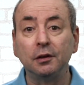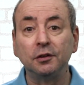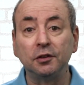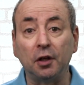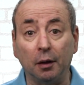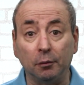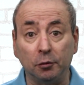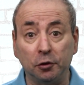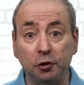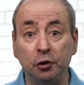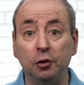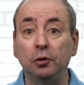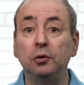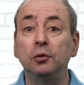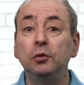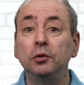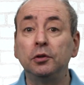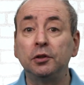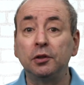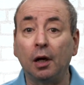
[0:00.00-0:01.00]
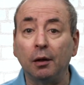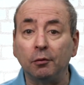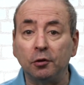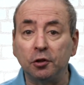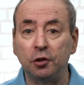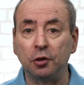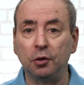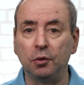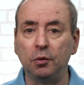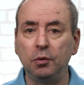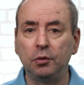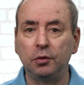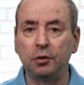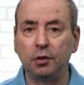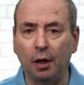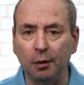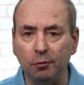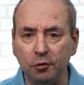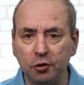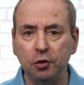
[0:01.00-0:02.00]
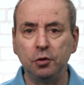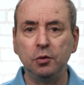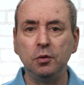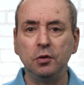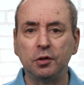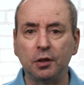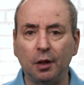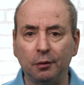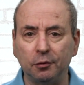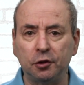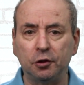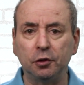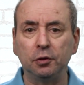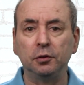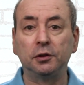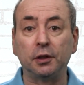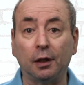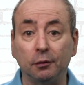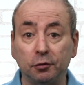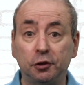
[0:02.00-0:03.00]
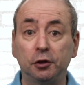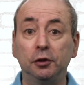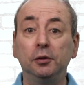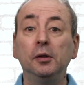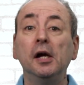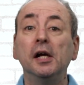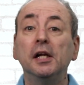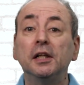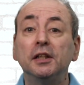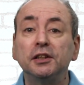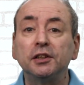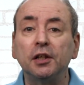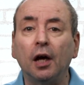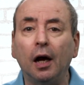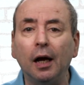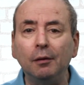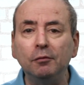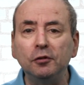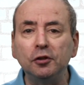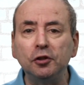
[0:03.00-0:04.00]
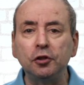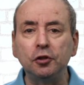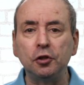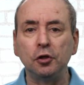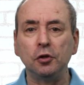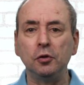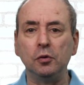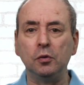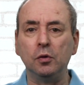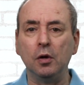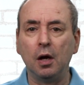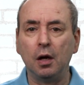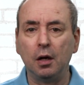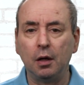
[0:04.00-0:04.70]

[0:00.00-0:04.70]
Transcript: times 2 times 2 times 2 times 2 times 2 times 2